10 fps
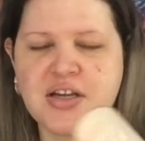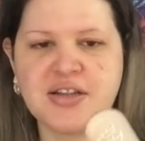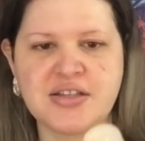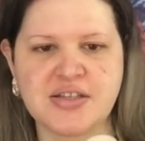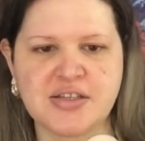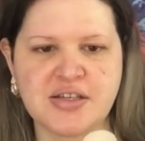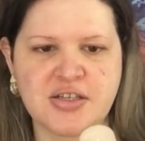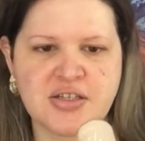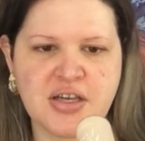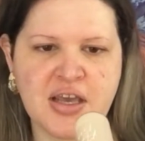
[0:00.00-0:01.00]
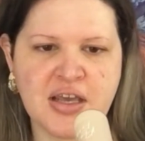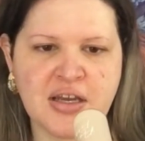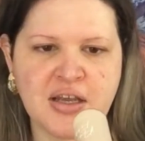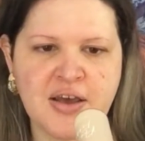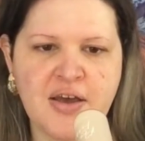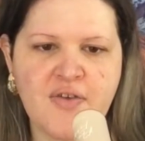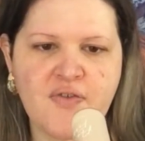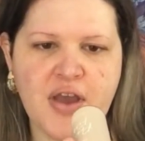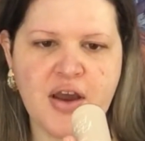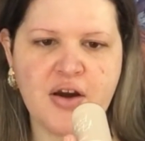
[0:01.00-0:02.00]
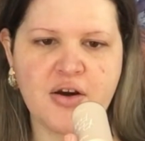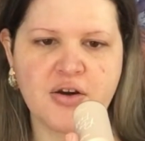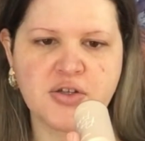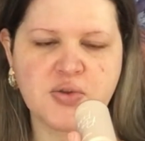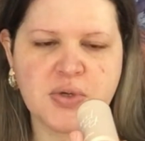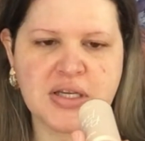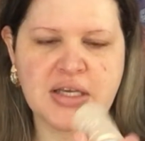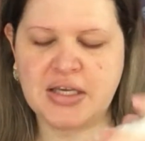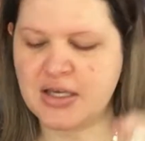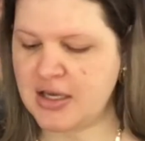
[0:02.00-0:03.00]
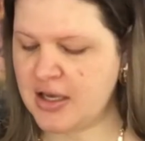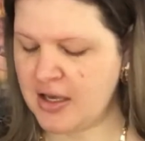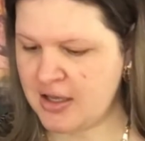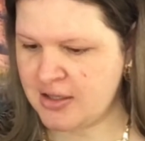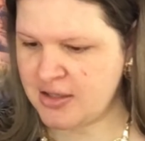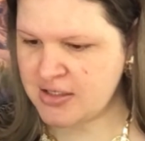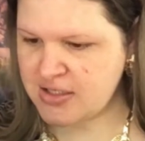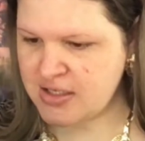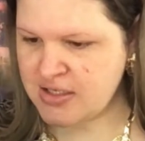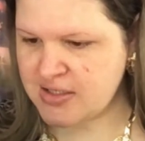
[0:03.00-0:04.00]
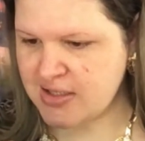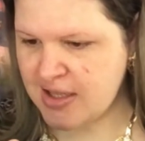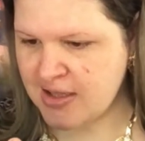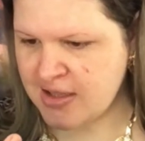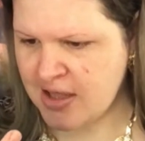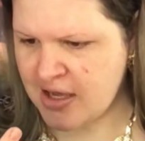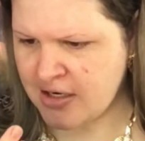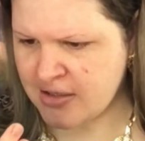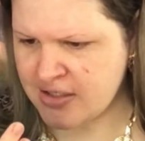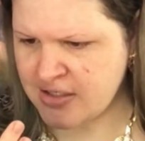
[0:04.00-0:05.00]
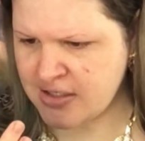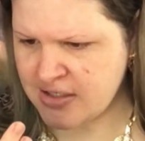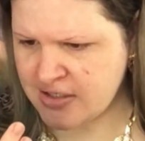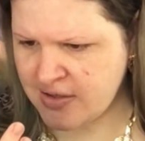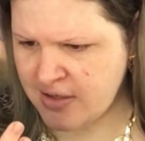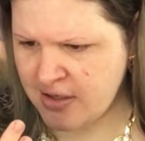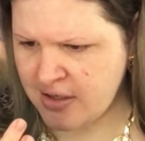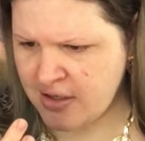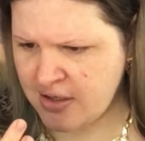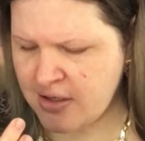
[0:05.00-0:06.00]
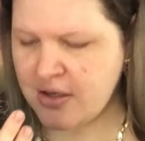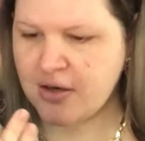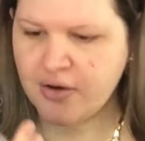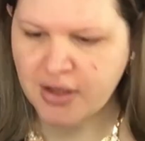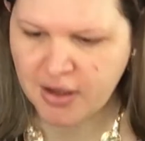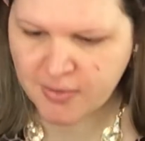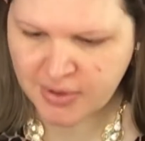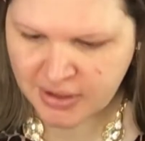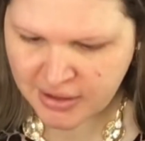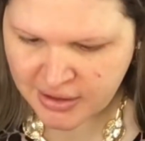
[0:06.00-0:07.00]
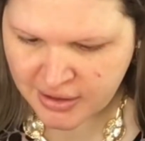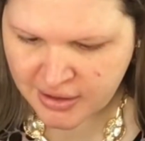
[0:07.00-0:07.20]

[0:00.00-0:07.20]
And this is in shade Fair 20, and this is slightly lighter. This is, I can't read it,